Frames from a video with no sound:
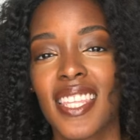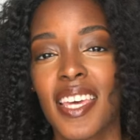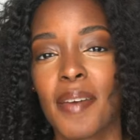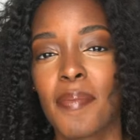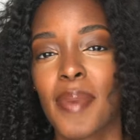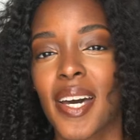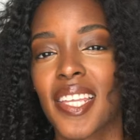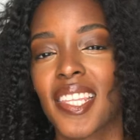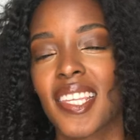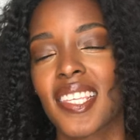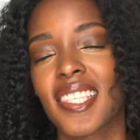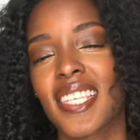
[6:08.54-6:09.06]
that
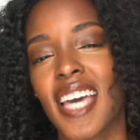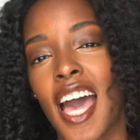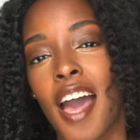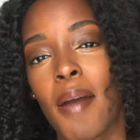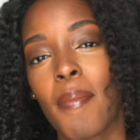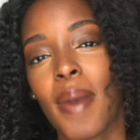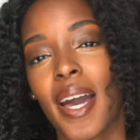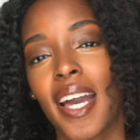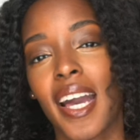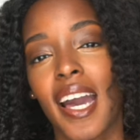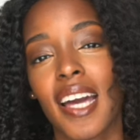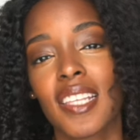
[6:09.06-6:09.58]
by the time
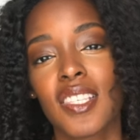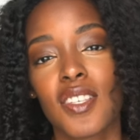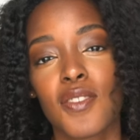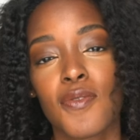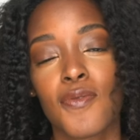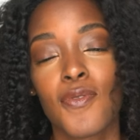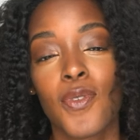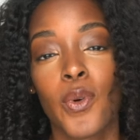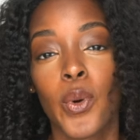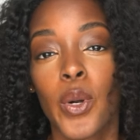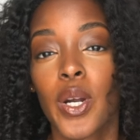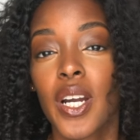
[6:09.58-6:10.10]
I got to
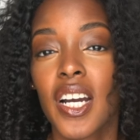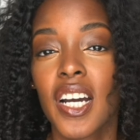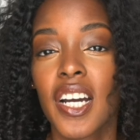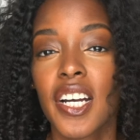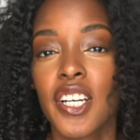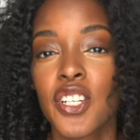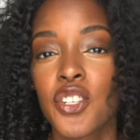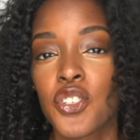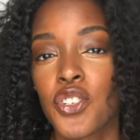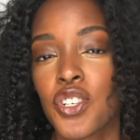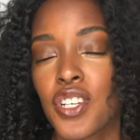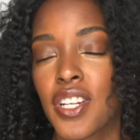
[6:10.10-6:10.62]
four
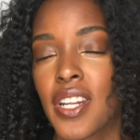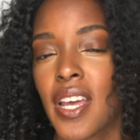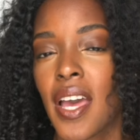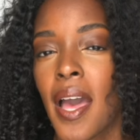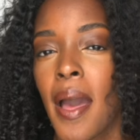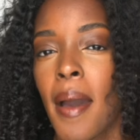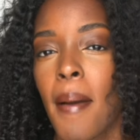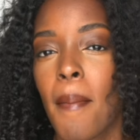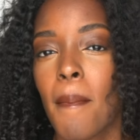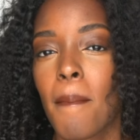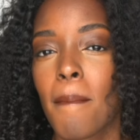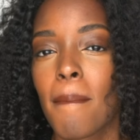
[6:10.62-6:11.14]
hundred,
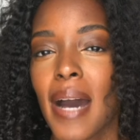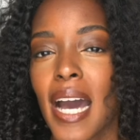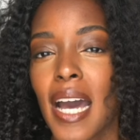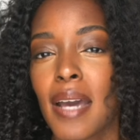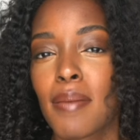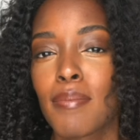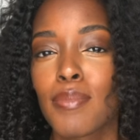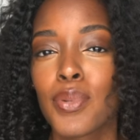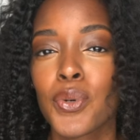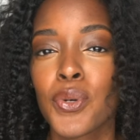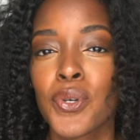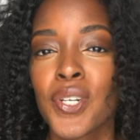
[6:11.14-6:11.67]
my
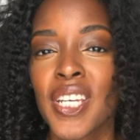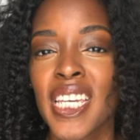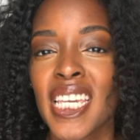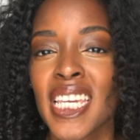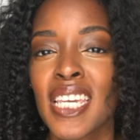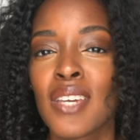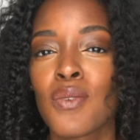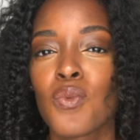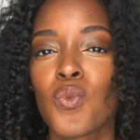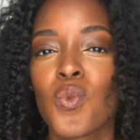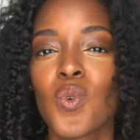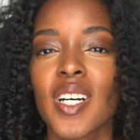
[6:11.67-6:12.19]

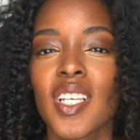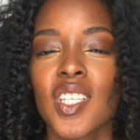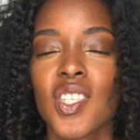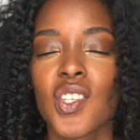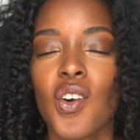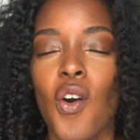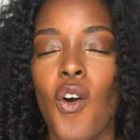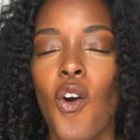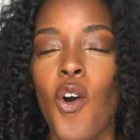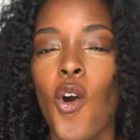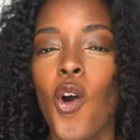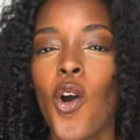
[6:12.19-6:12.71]
booty was
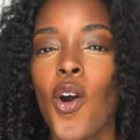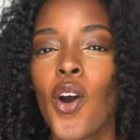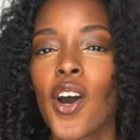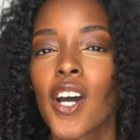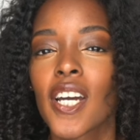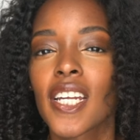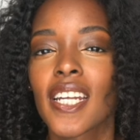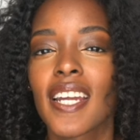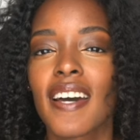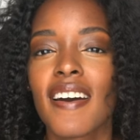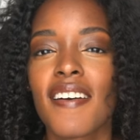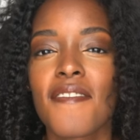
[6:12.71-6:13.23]

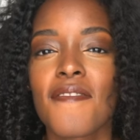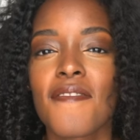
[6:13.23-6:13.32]
on